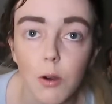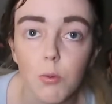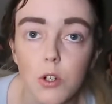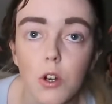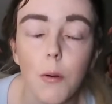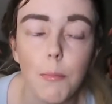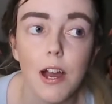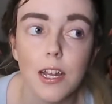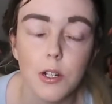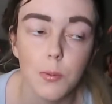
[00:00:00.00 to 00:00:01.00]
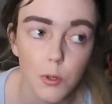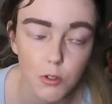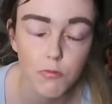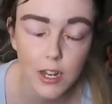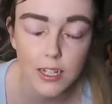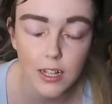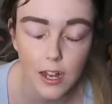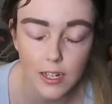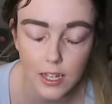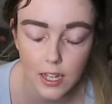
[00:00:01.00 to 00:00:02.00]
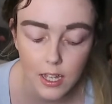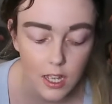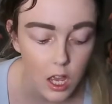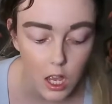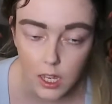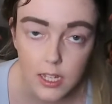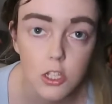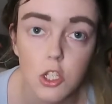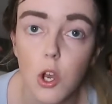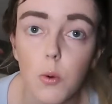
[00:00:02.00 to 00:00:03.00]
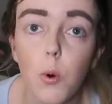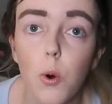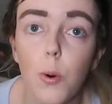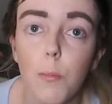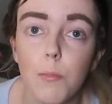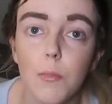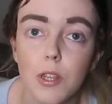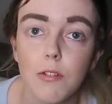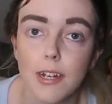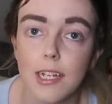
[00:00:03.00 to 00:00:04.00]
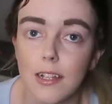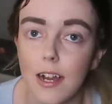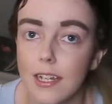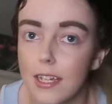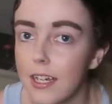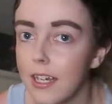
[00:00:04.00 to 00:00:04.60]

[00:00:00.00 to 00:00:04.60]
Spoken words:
I would not mind, but the ring light, it's so warm with a ring light.